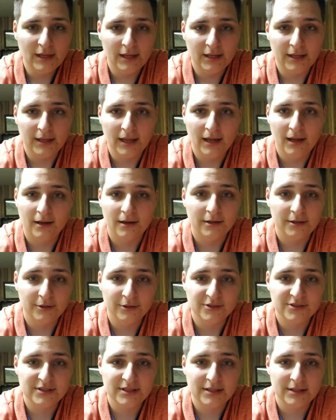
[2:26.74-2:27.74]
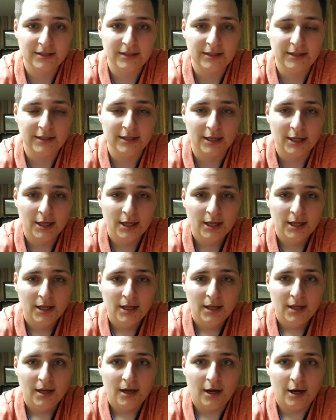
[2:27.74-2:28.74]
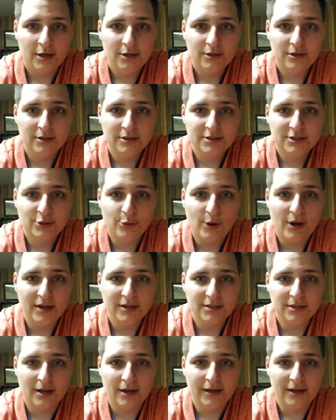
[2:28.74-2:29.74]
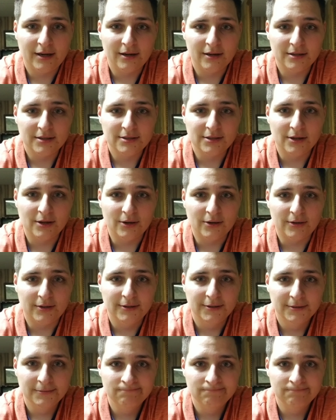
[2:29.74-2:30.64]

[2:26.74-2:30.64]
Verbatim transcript: yeah, you'll see the 100 squats on here. So